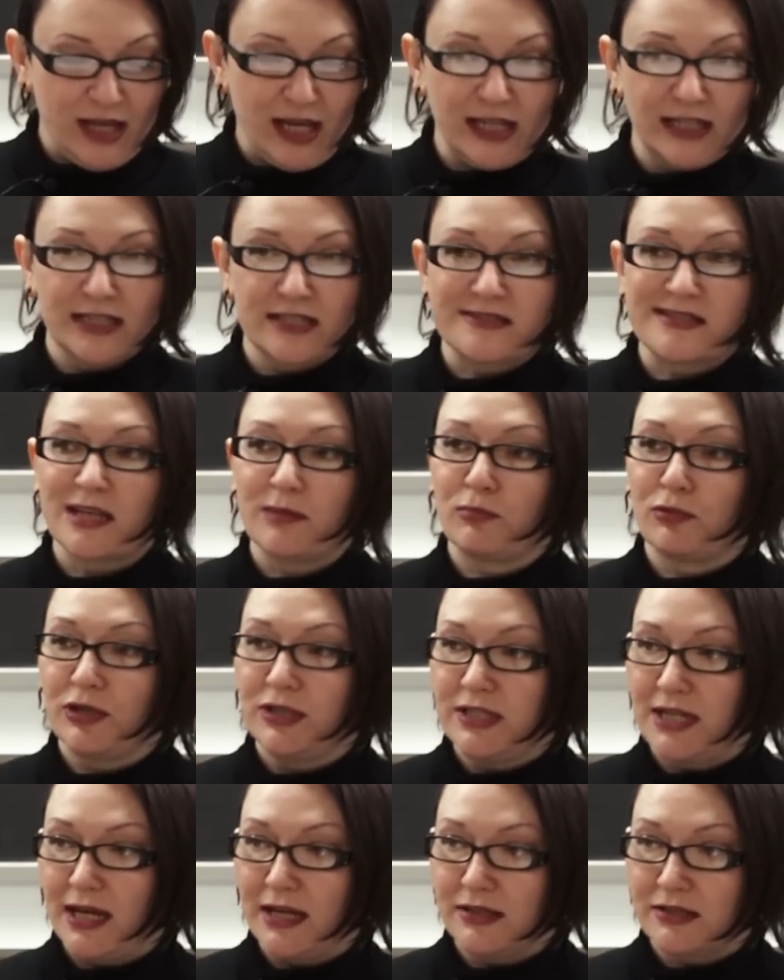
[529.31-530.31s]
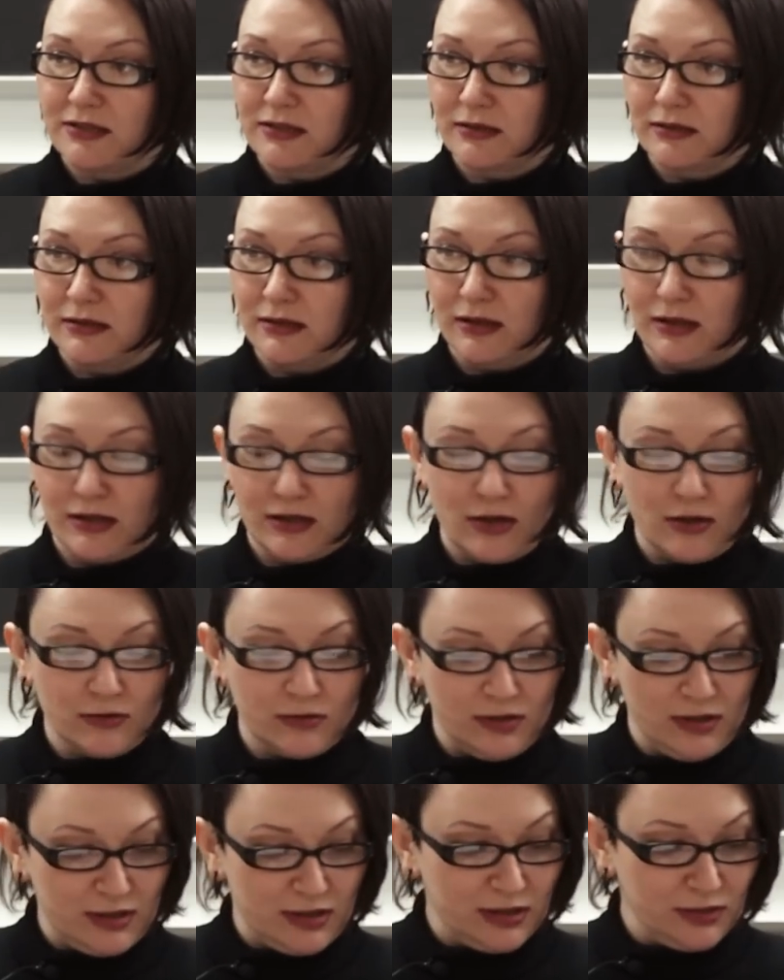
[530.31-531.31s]
unless they predate
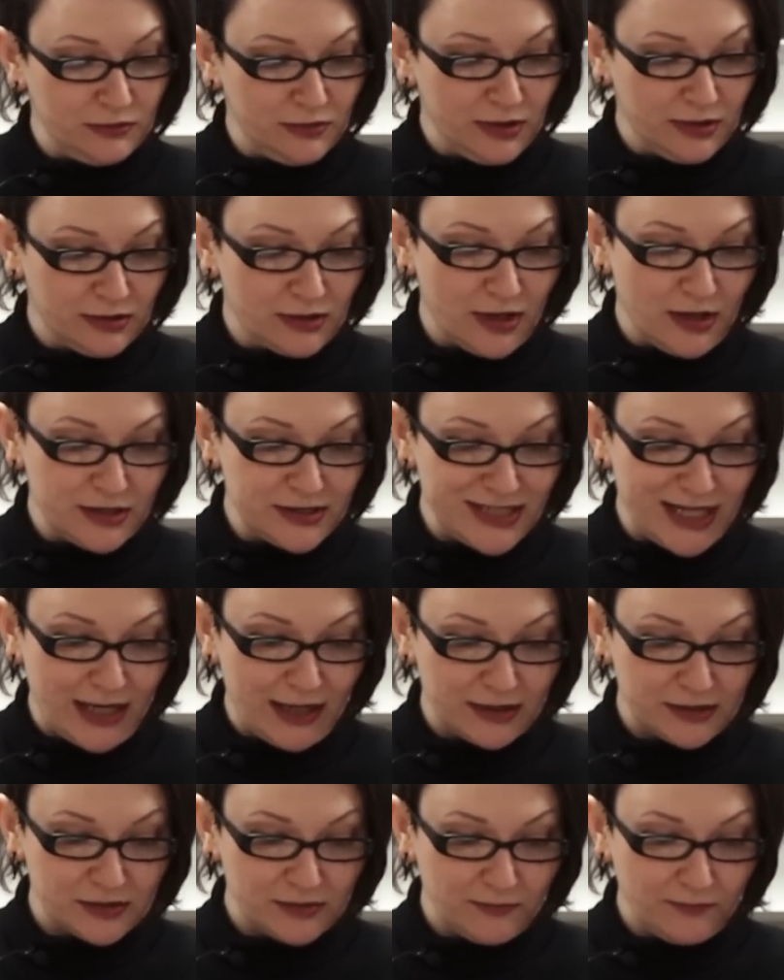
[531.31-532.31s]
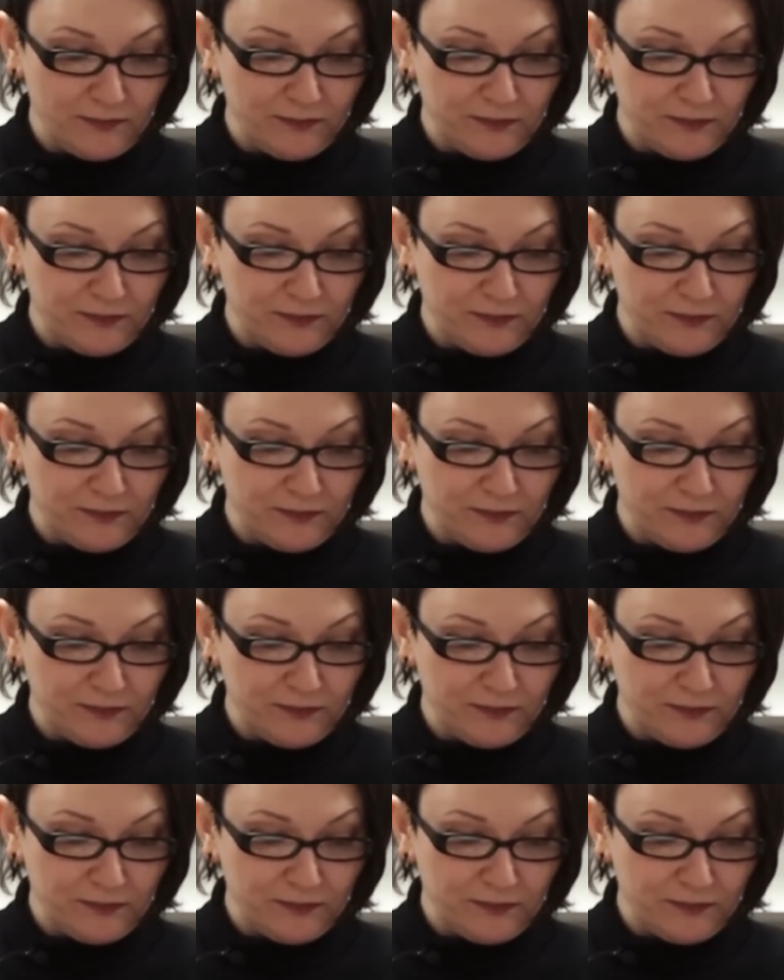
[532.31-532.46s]
a colonial contact.